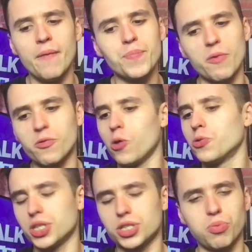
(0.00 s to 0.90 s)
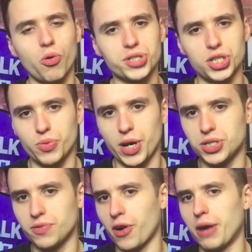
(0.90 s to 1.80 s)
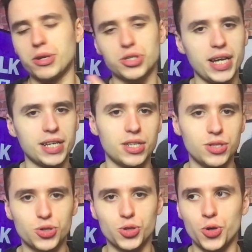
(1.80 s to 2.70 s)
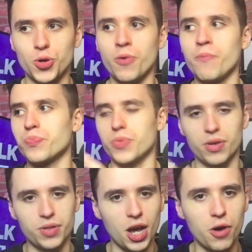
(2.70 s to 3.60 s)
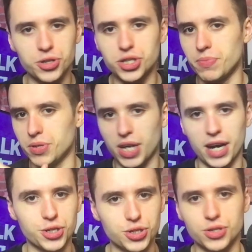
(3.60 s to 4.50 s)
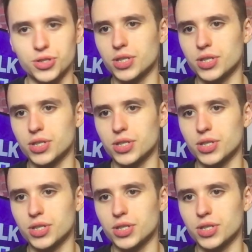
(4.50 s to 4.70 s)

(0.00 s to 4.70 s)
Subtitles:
Of course, the support situation very much links into the ownership, the sanctions.